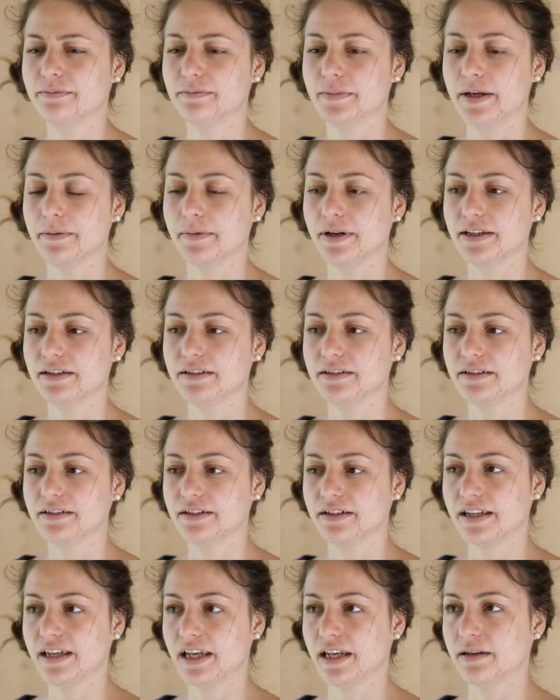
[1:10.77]

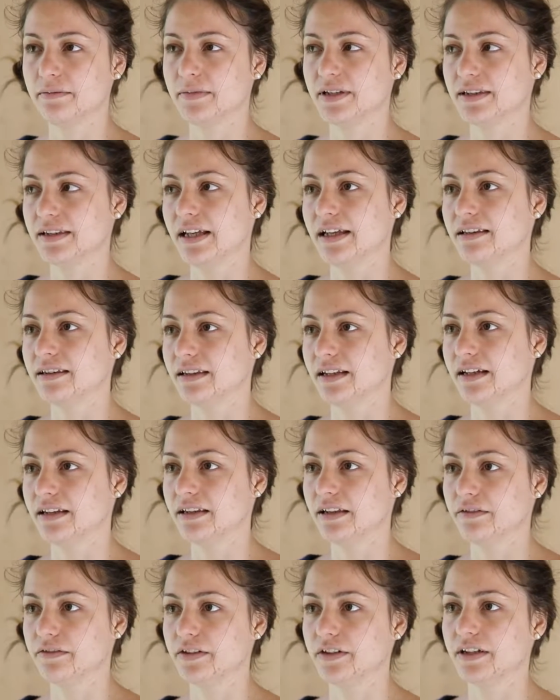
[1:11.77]
mother came in that
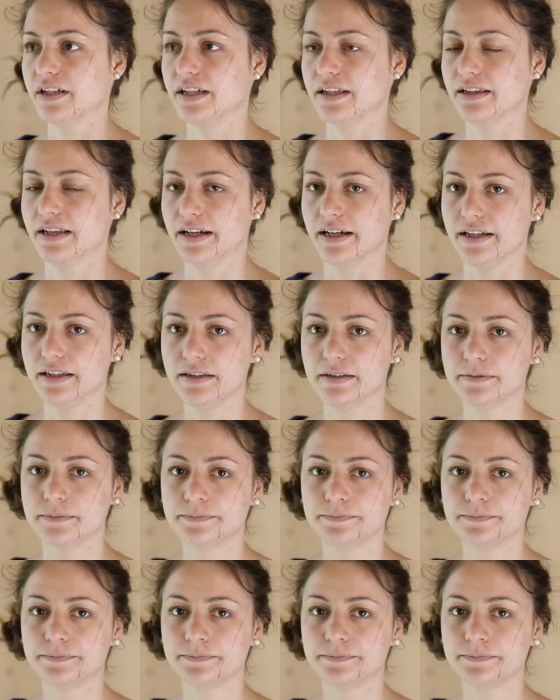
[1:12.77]
night after he died,